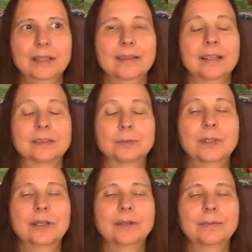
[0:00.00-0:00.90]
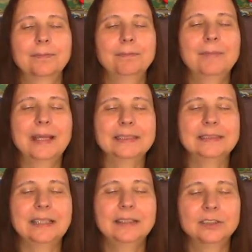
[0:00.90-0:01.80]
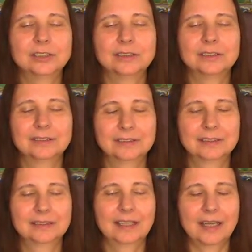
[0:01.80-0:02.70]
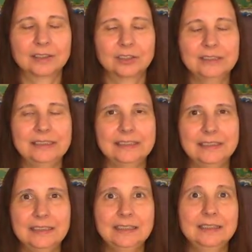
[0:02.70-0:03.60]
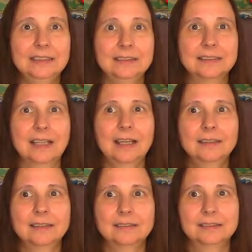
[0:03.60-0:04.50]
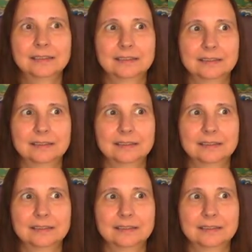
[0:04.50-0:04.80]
That's where meditation, actually sitting in silence